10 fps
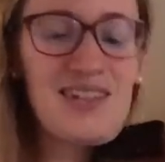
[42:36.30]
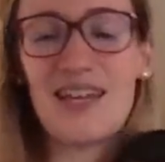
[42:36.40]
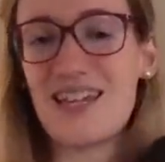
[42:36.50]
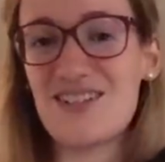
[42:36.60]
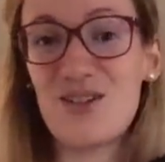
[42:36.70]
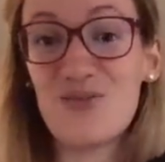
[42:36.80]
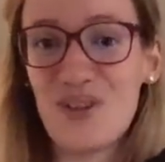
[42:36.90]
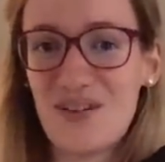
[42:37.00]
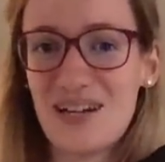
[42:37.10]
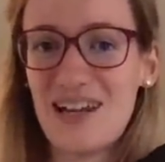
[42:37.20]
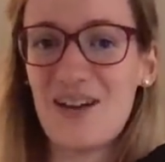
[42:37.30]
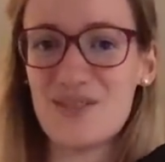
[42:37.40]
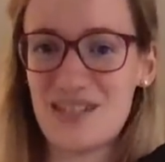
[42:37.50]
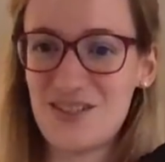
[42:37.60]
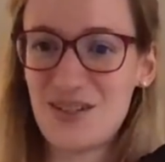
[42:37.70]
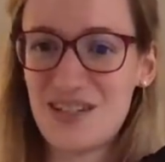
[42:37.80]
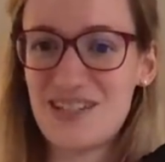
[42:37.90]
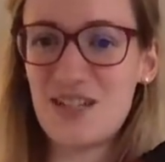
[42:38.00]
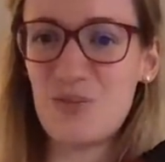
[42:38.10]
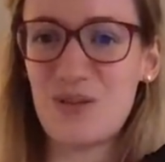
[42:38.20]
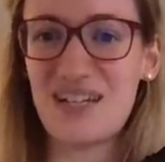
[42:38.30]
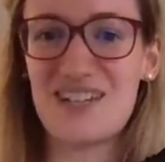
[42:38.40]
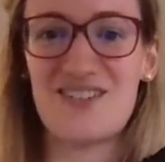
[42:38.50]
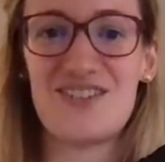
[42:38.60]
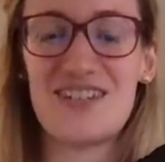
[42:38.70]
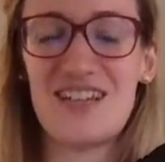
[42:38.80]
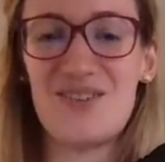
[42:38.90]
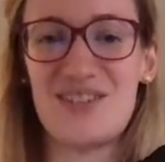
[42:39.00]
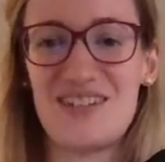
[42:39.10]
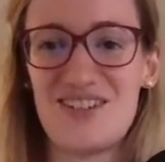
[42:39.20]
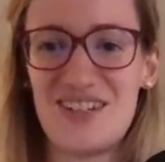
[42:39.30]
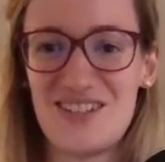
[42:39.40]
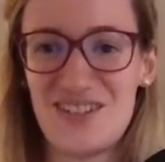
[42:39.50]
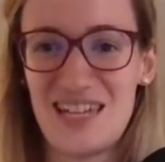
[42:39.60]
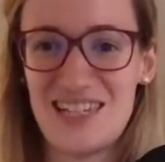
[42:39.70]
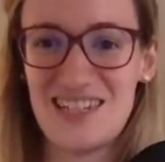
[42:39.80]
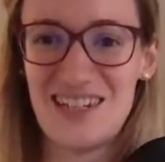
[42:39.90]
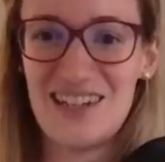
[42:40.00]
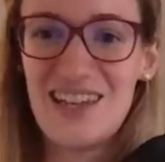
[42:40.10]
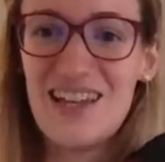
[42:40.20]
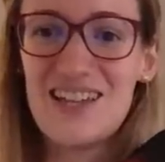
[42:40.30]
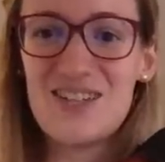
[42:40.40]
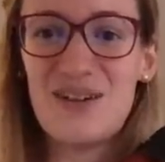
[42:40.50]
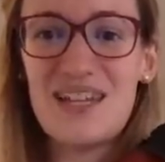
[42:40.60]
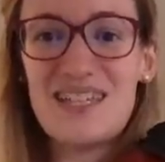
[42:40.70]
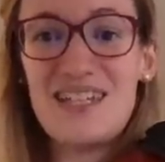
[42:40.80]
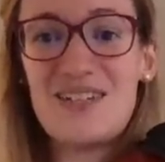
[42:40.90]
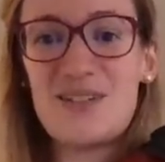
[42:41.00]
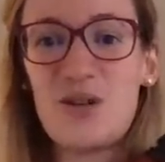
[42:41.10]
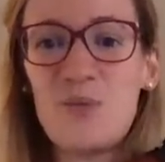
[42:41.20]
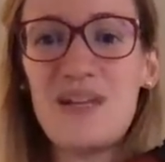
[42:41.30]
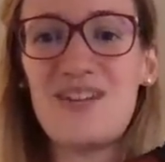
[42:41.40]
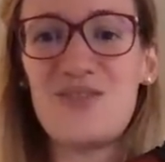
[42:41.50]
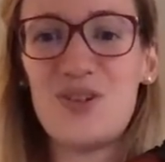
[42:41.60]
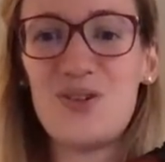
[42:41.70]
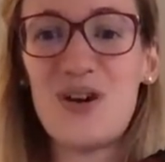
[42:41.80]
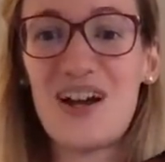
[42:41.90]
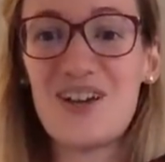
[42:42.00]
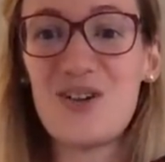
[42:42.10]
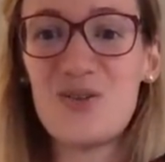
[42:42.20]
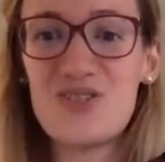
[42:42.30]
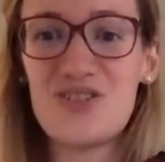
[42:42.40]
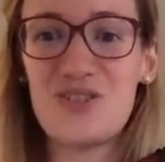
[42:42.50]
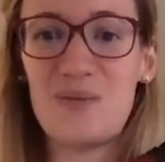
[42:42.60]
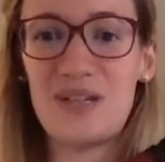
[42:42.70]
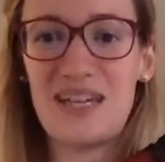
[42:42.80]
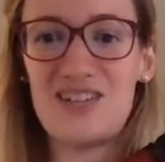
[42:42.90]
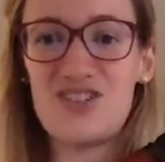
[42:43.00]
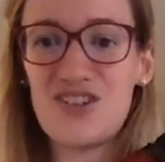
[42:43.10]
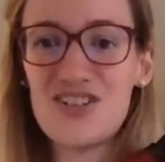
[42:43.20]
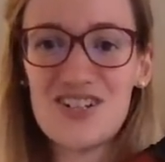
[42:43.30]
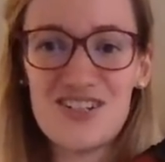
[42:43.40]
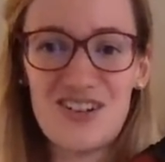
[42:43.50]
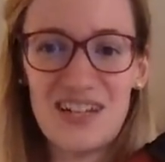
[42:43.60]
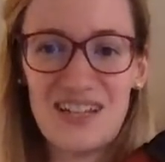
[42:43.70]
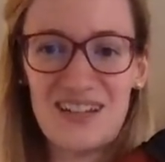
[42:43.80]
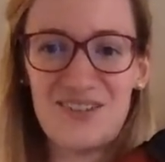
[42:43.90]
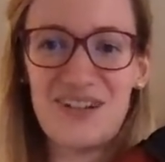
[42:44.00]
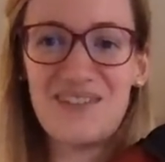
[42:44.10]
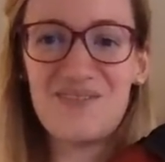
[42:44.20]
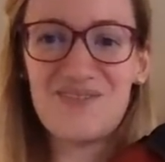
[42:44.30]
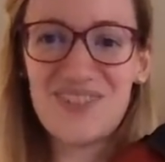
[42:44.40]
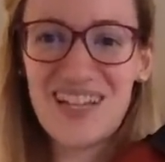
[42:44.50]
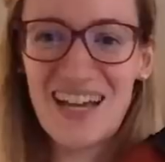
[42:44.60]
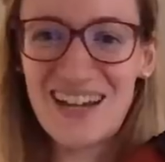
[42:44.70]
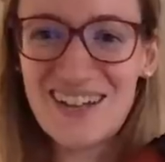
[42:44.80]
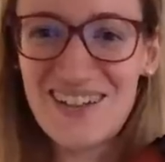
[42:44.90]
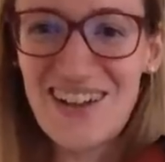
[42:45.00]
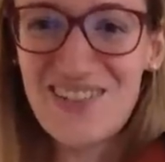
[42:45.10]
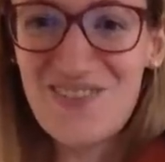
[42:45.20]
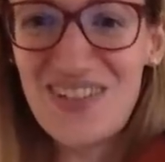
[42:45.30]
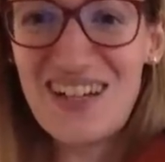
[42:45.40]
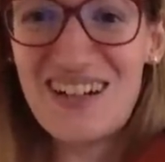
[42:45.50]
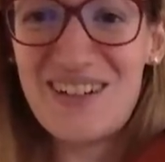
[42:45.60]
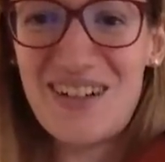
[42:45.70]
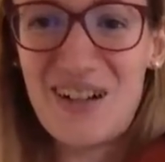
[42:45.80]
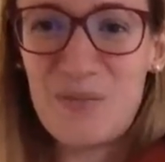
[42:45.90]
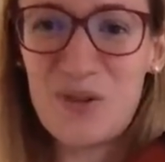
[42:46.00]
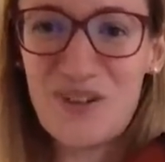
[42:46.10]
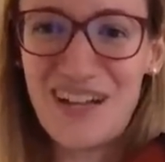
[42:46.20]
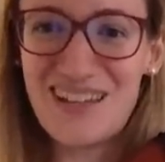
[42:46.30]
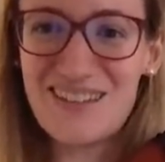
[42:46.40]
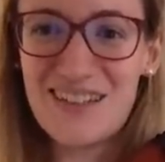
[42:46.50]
it's not very loud and you can still practice your skills and your intonation. So I see so many of you are going to come again. Josh is joining, Karin, Karin, Beer, Amarat,